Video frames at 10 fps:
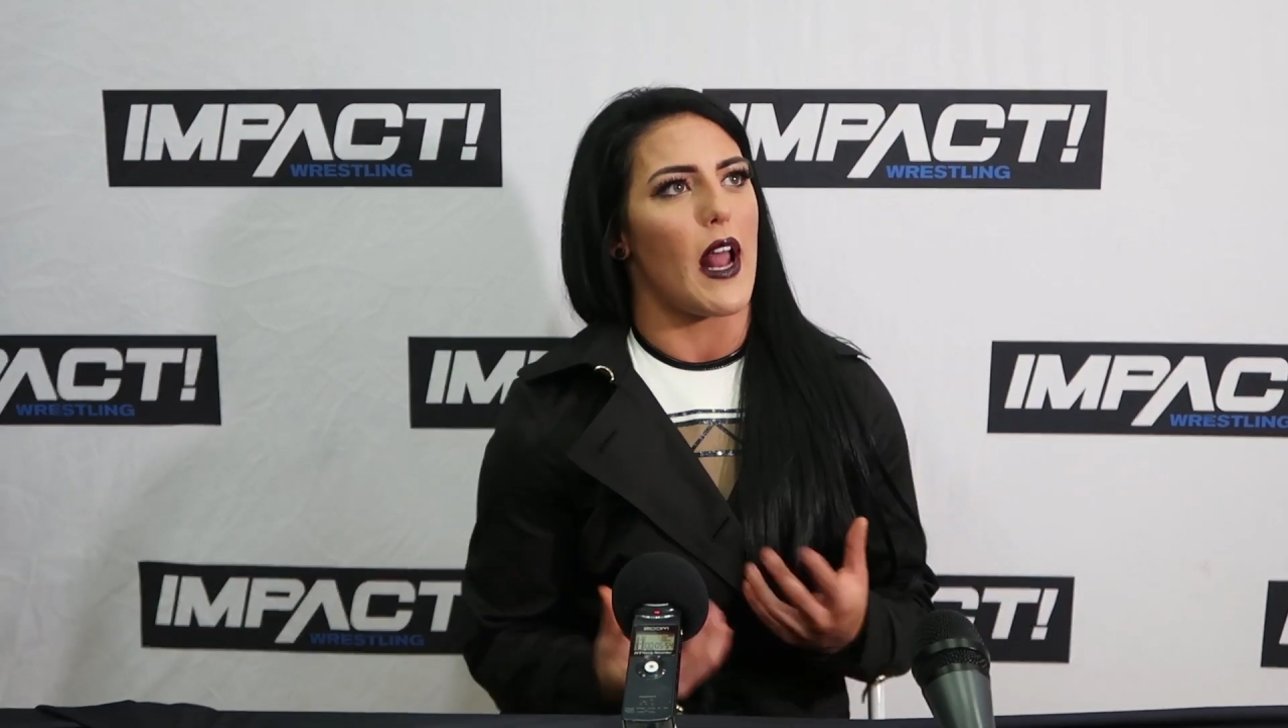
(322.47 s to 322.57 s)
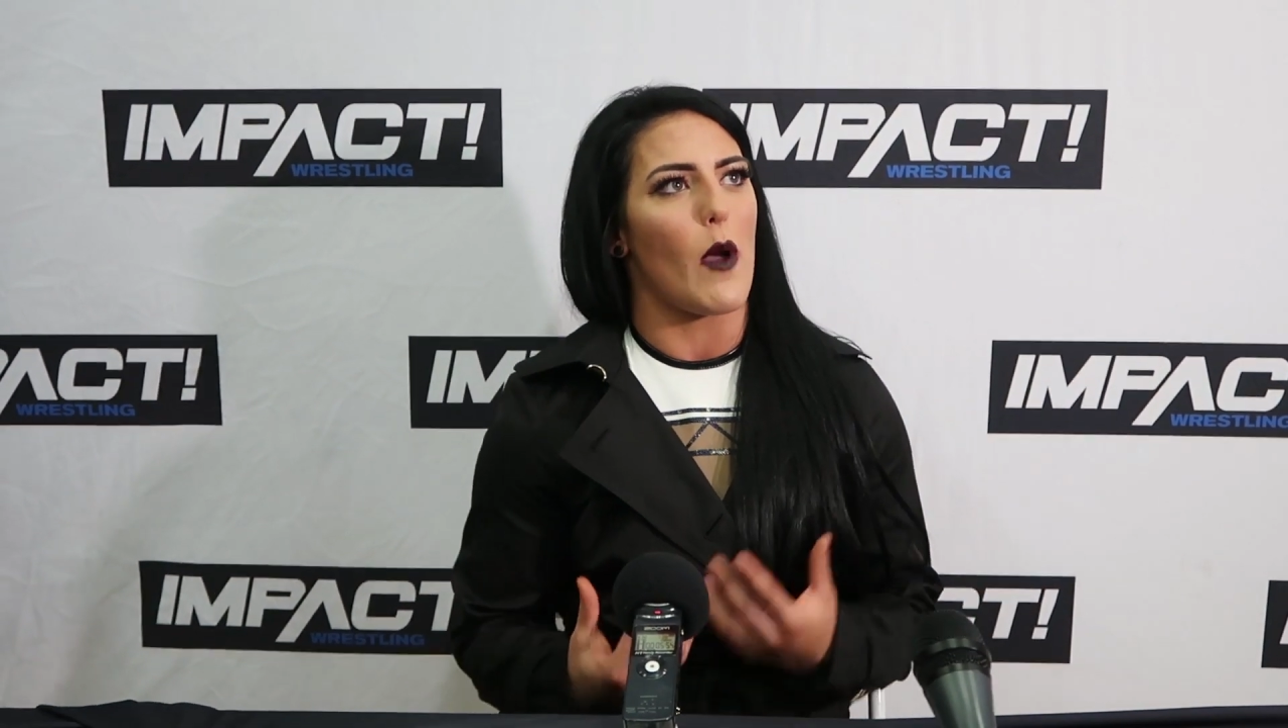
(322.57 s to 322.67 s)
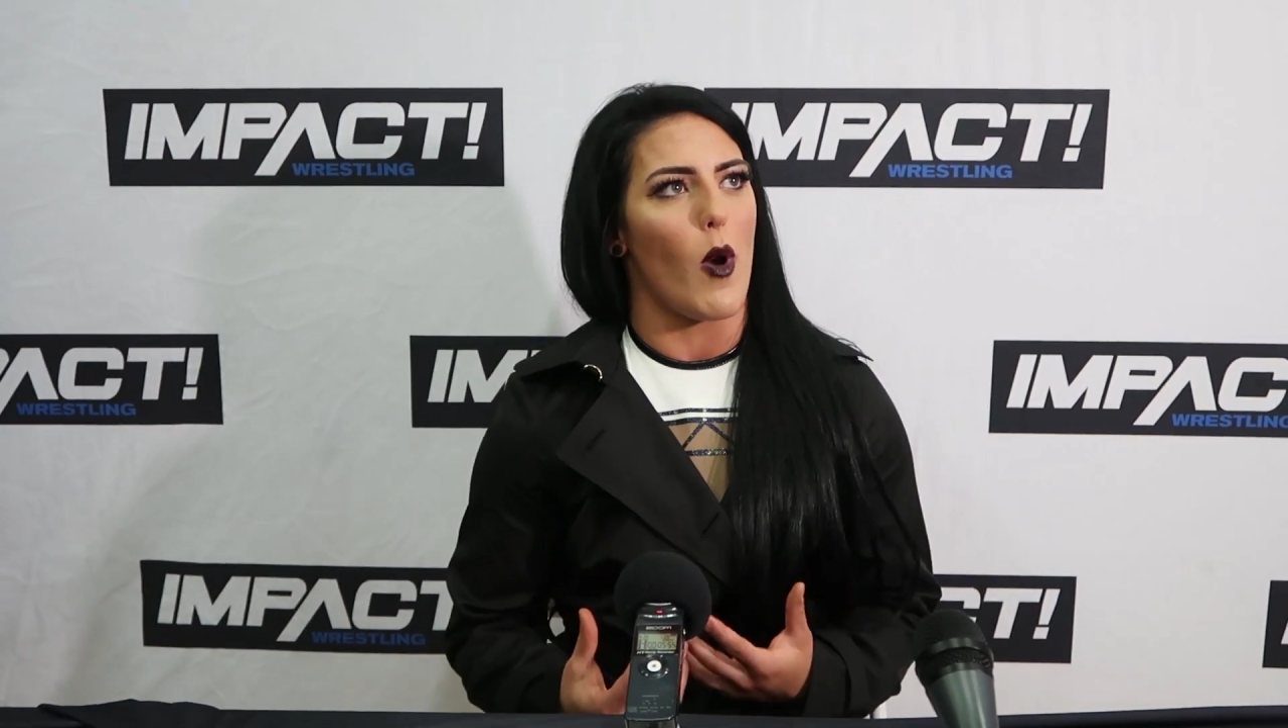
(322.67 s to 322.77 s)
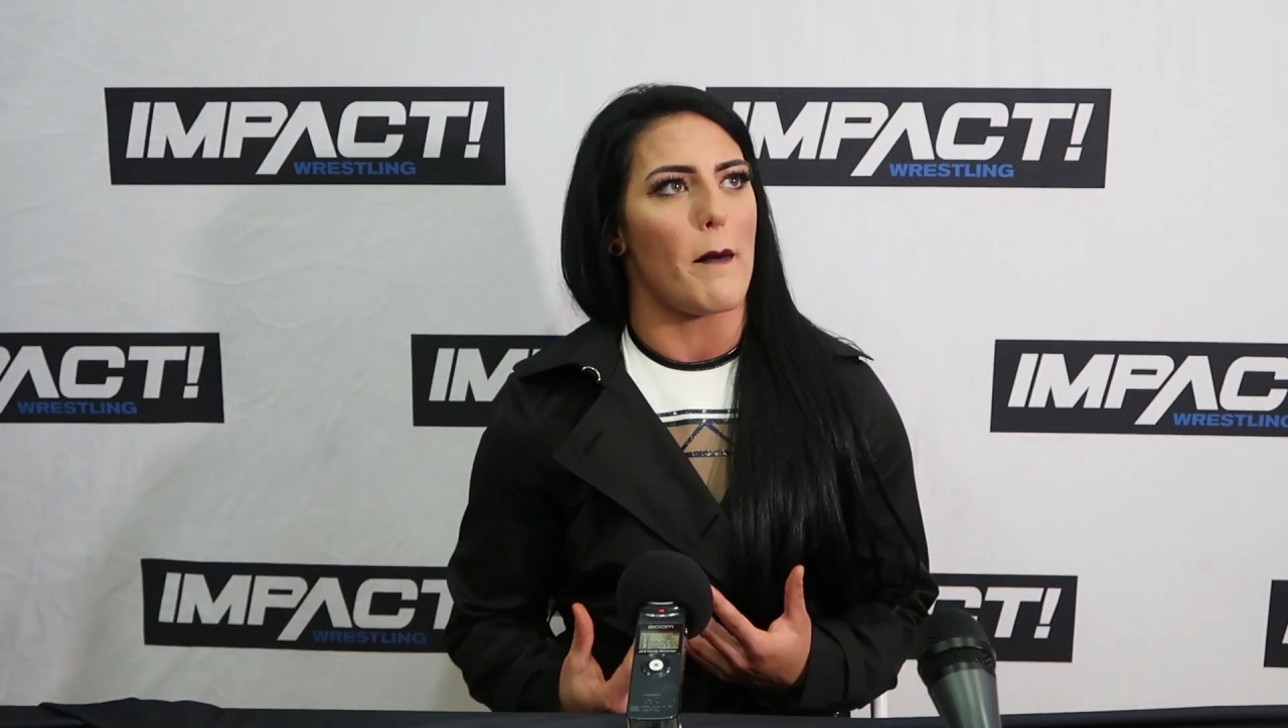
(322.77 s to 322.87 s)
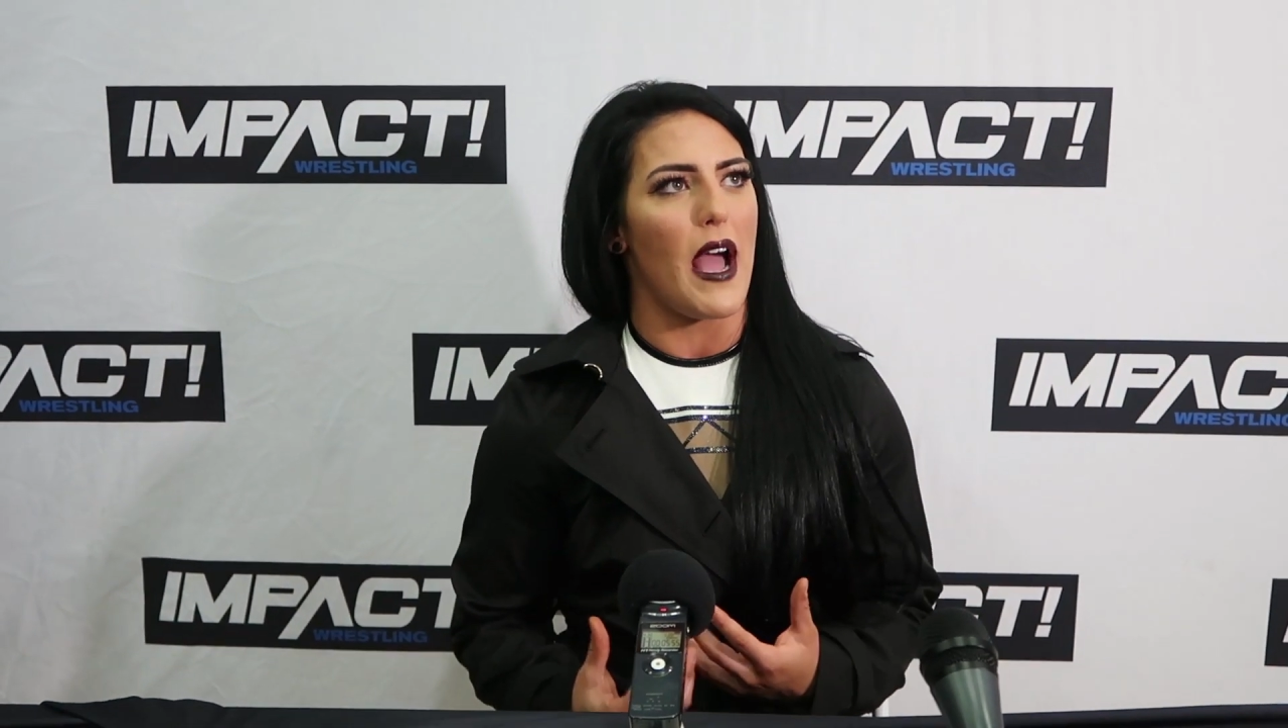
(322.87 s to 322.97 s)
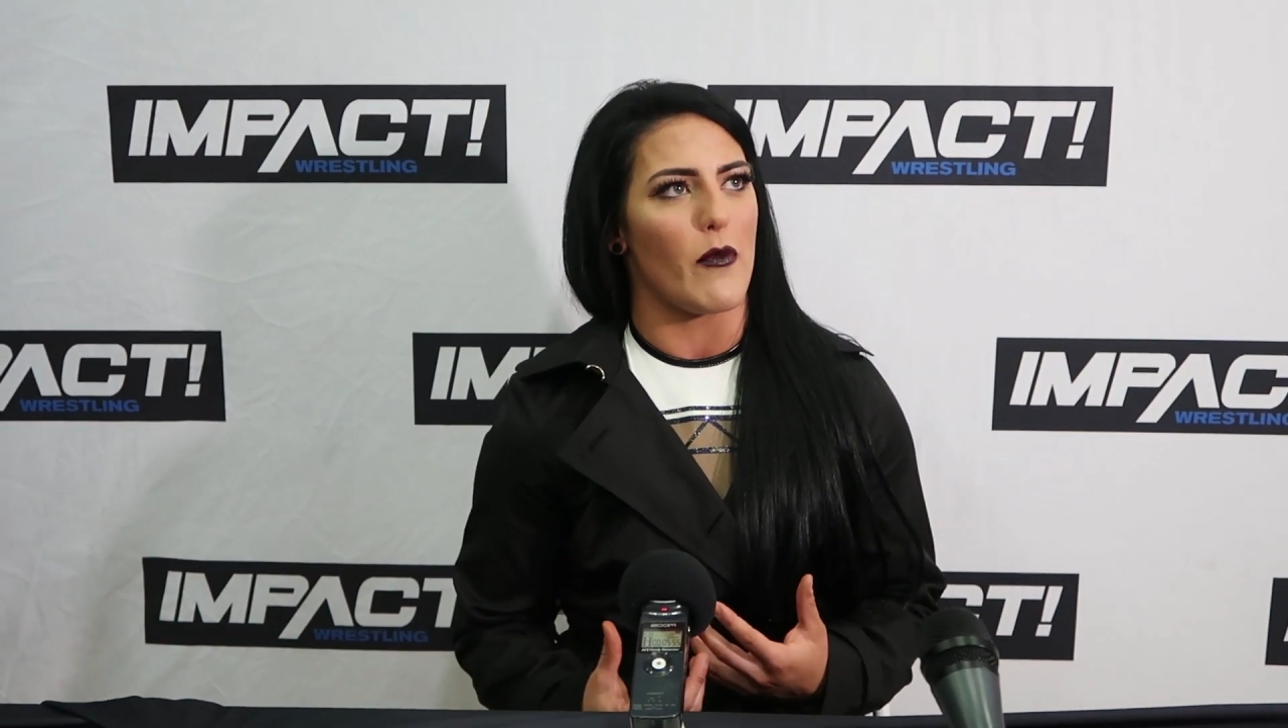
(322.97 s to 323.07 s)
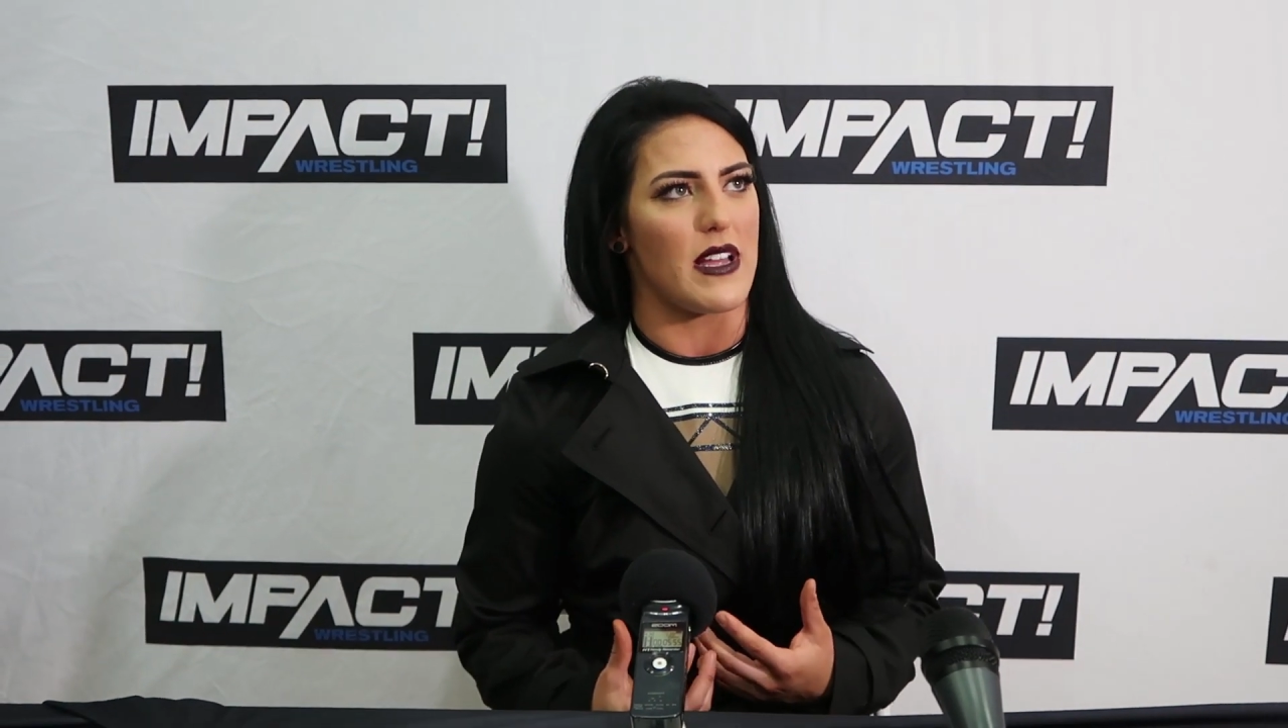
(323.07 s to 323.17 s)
what I want my